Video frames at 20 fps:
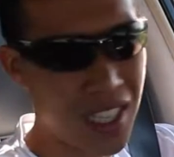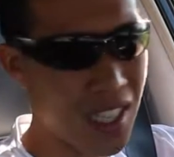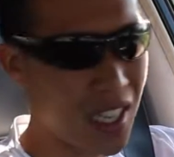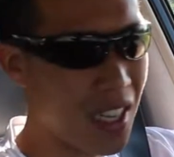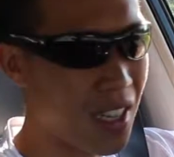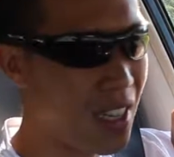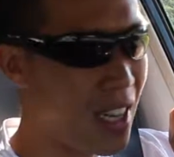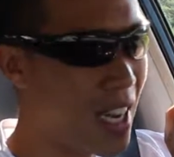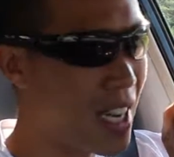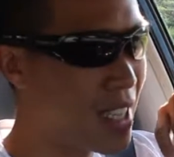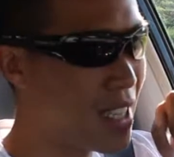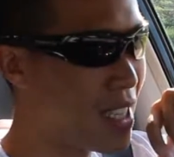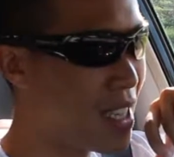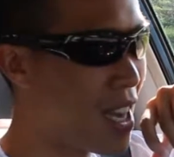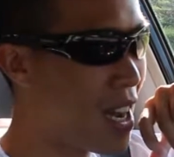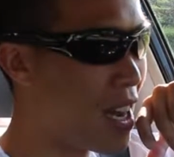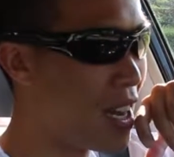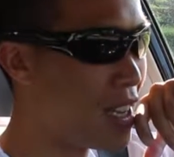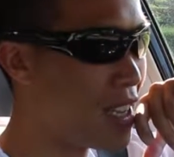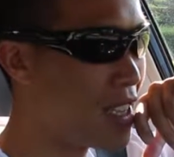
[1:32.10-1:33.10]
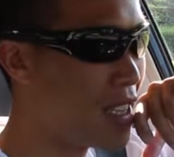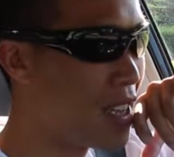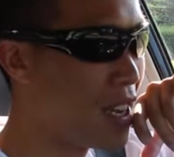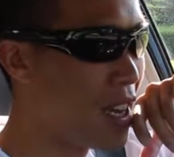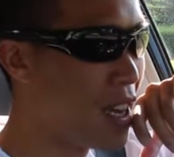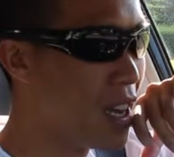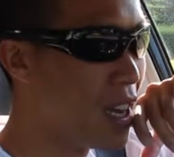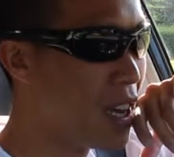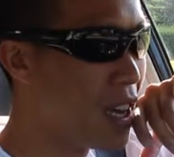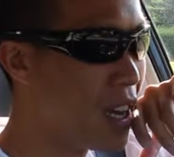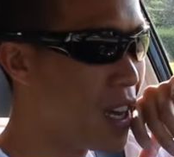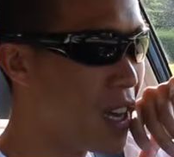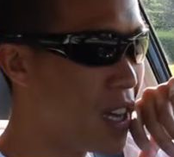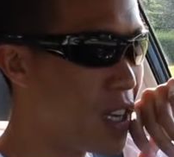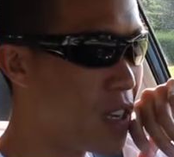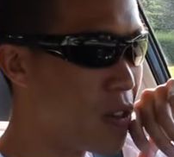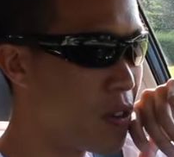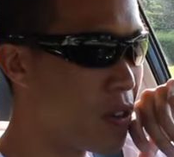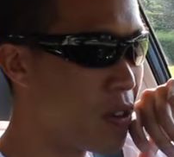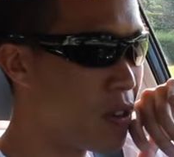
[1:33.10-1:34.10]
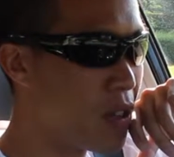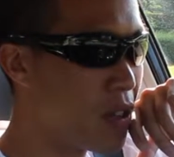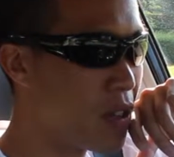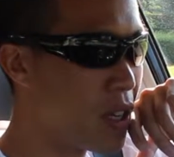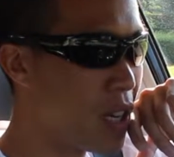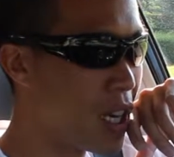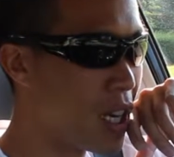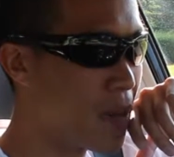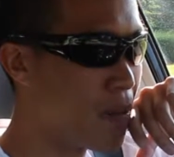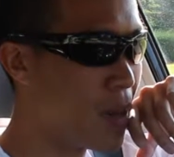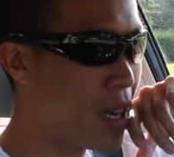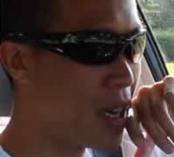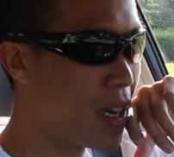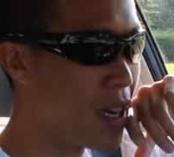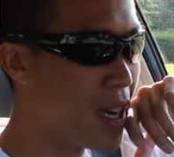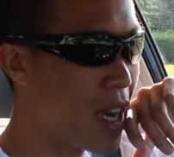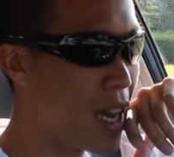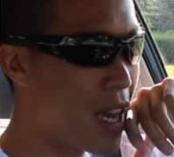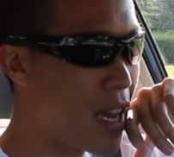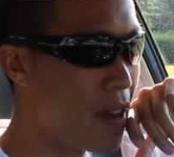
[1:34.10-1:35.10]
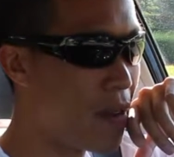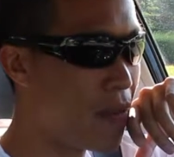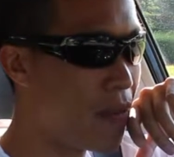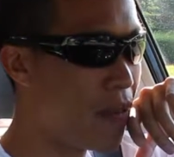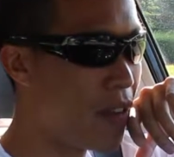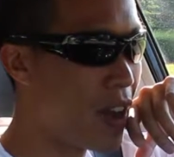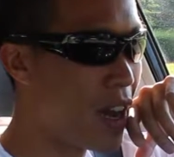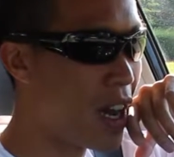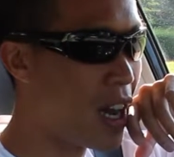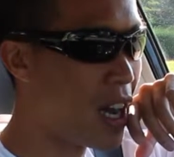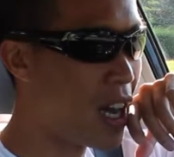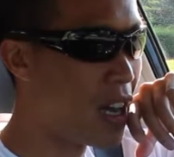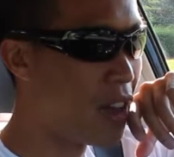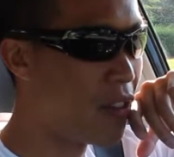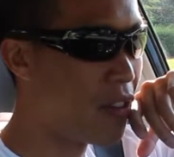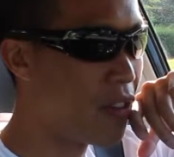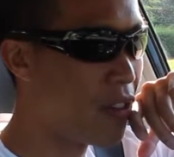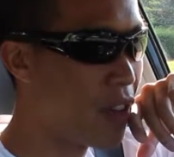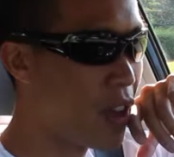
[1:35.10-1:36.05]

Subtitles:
the class size, you're talking about an M5,